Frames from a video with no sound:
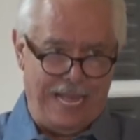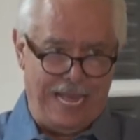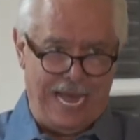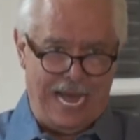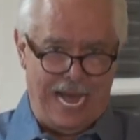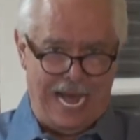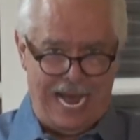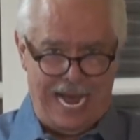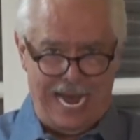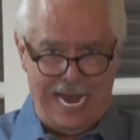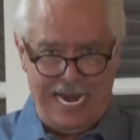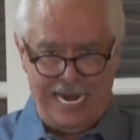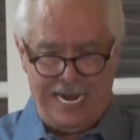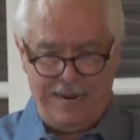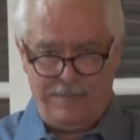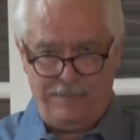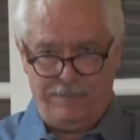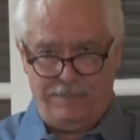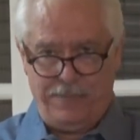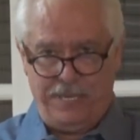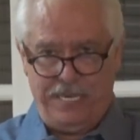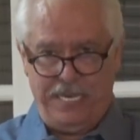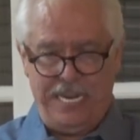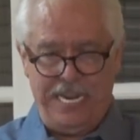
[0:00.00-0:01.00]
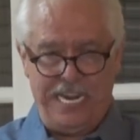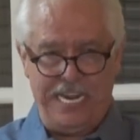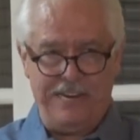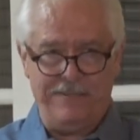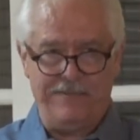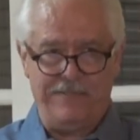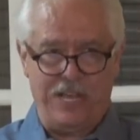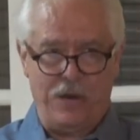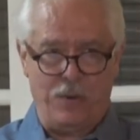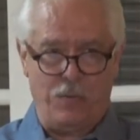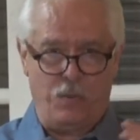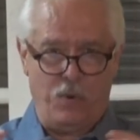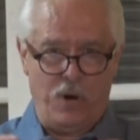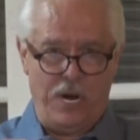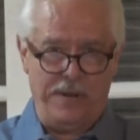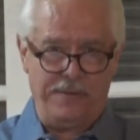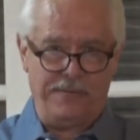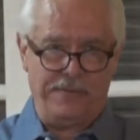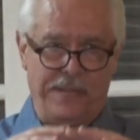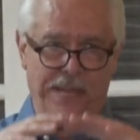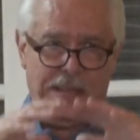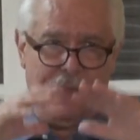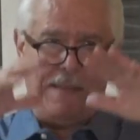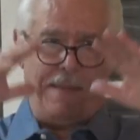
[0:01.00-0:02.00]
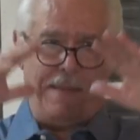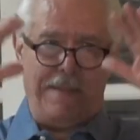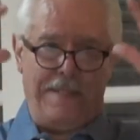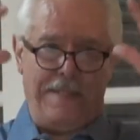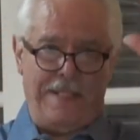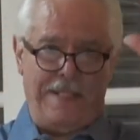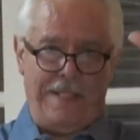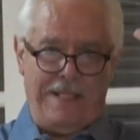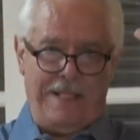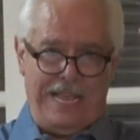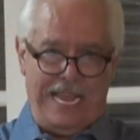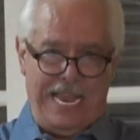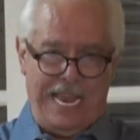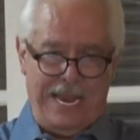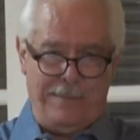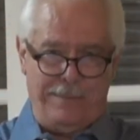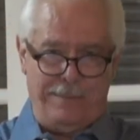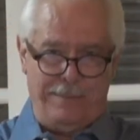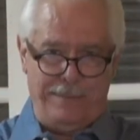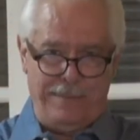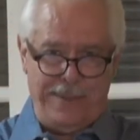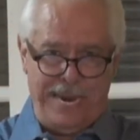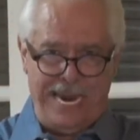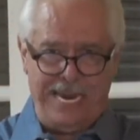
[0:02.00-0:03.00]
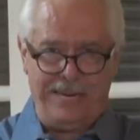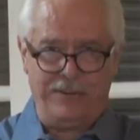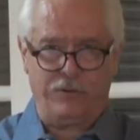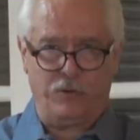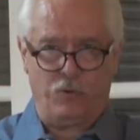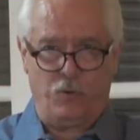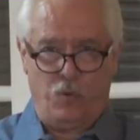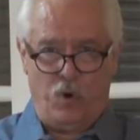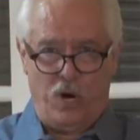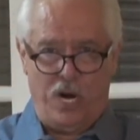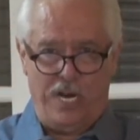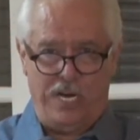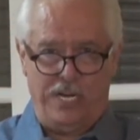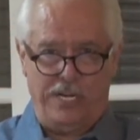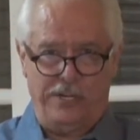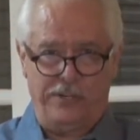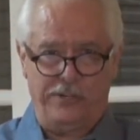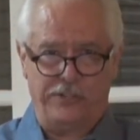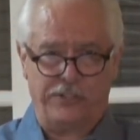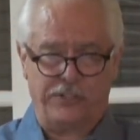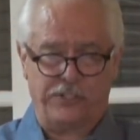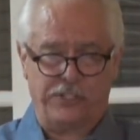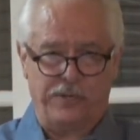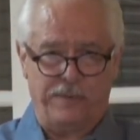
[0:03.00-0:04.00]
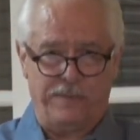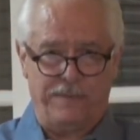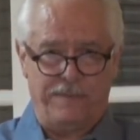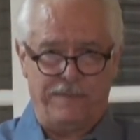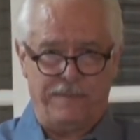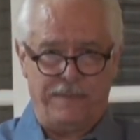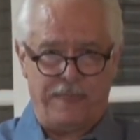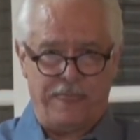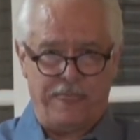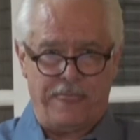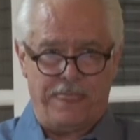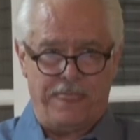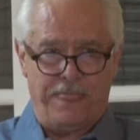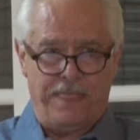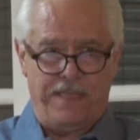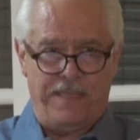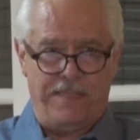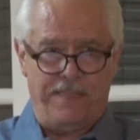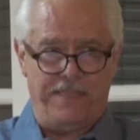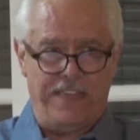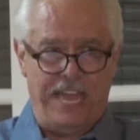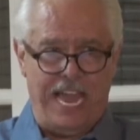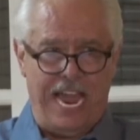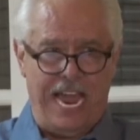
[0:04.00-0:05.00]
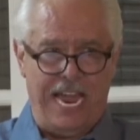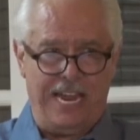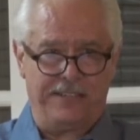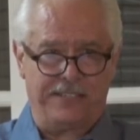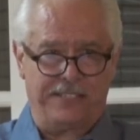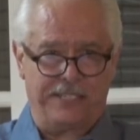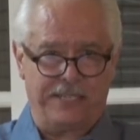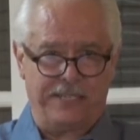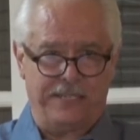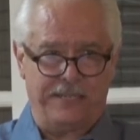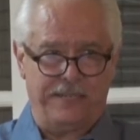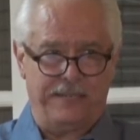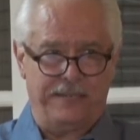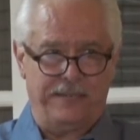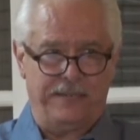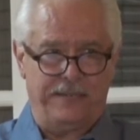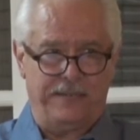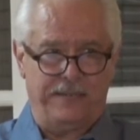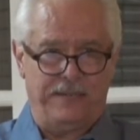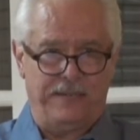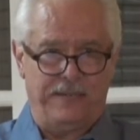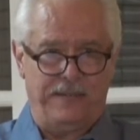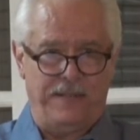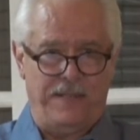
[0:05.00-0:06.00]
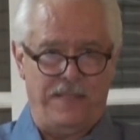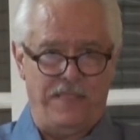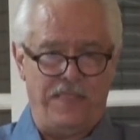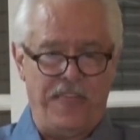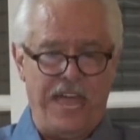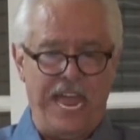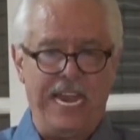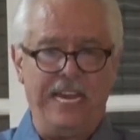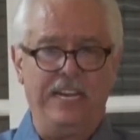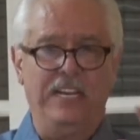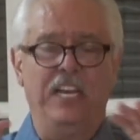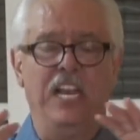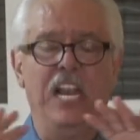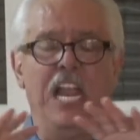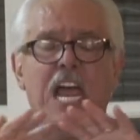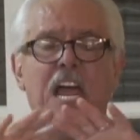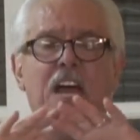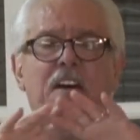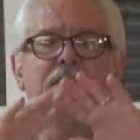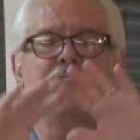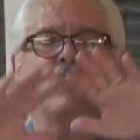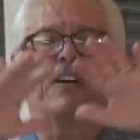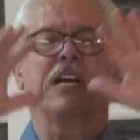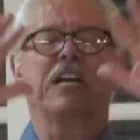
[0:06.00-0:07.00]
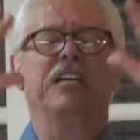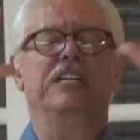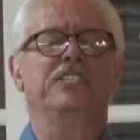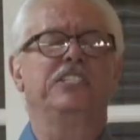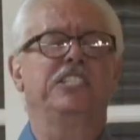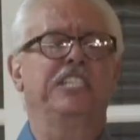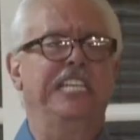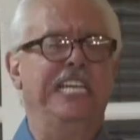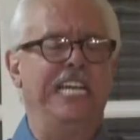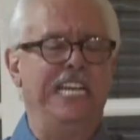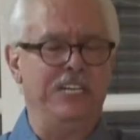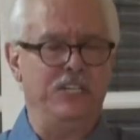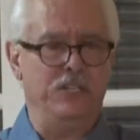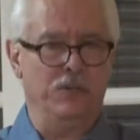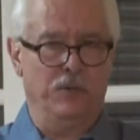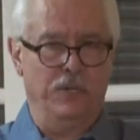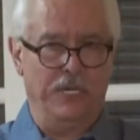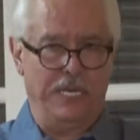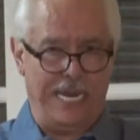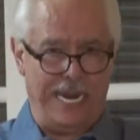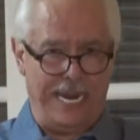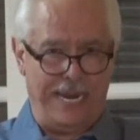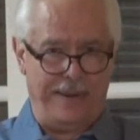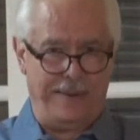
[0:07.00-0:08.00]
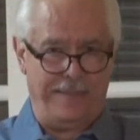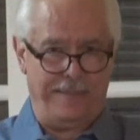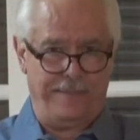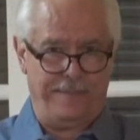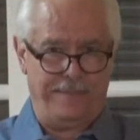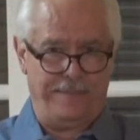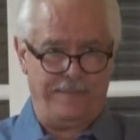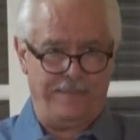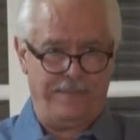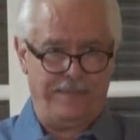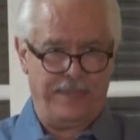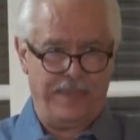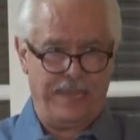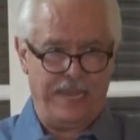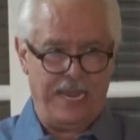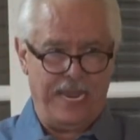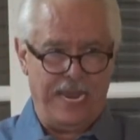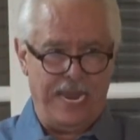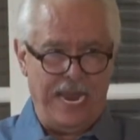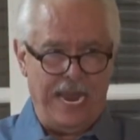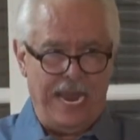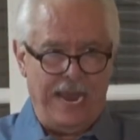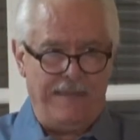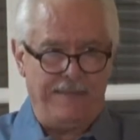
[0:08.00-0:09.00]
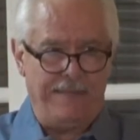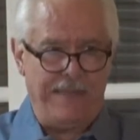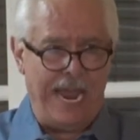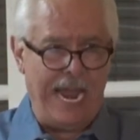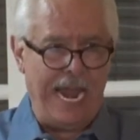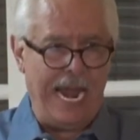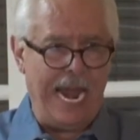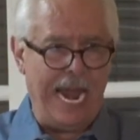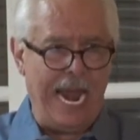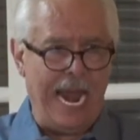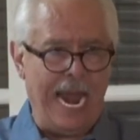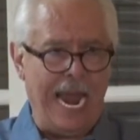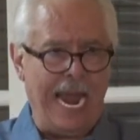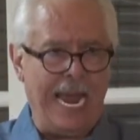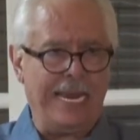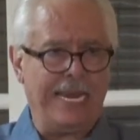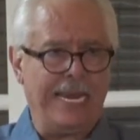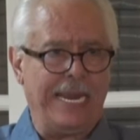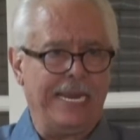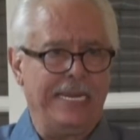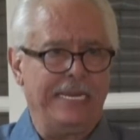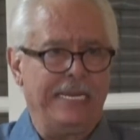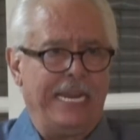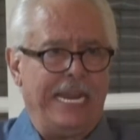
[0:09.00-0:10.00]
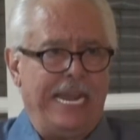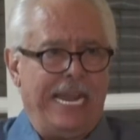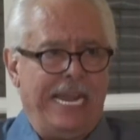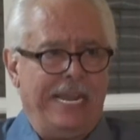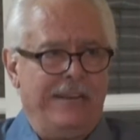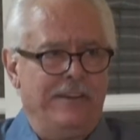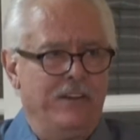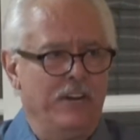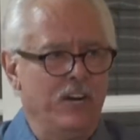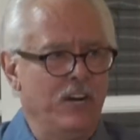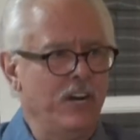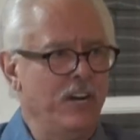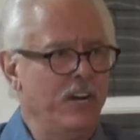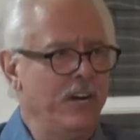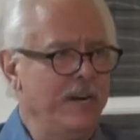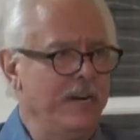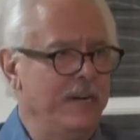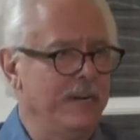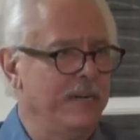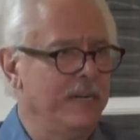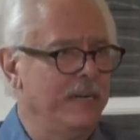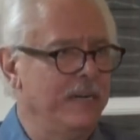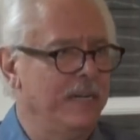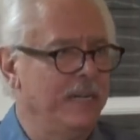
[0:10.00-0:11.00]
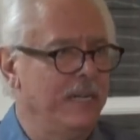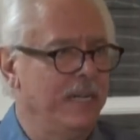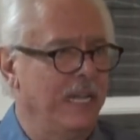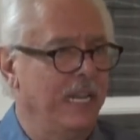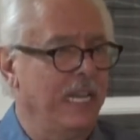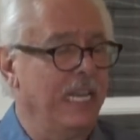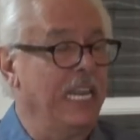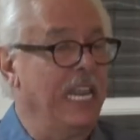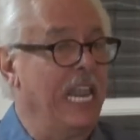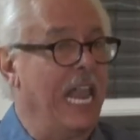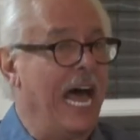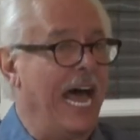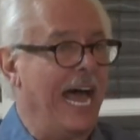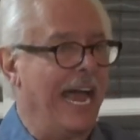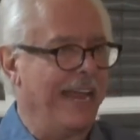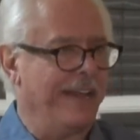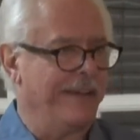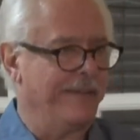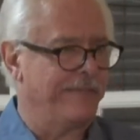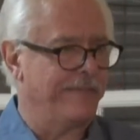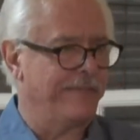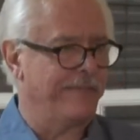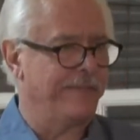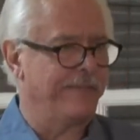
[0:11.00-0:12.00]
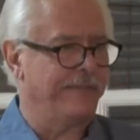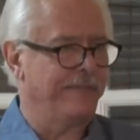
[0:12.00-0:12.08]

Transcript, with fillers: I believe that what it meant was that they live continually. They had an inner life